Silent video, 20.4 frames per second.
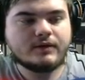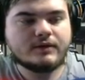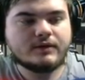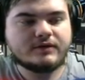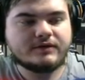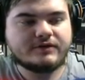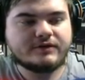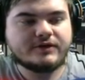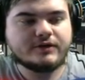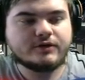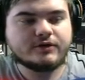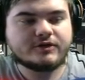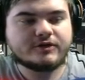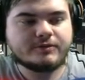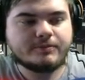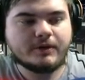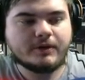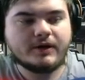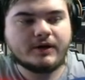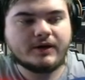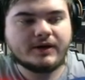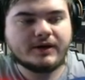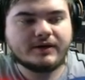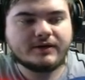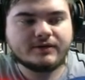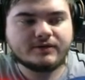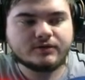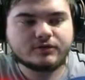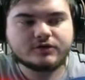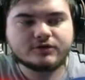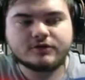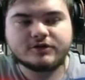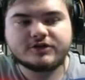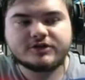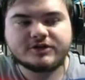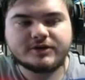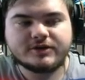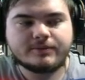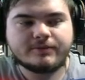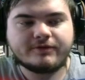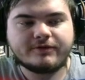Geospy is also a
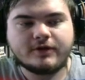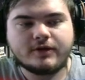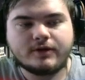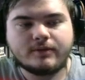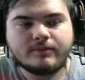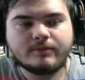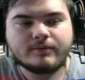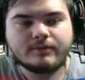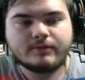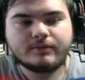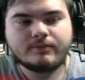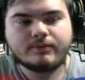ship farm,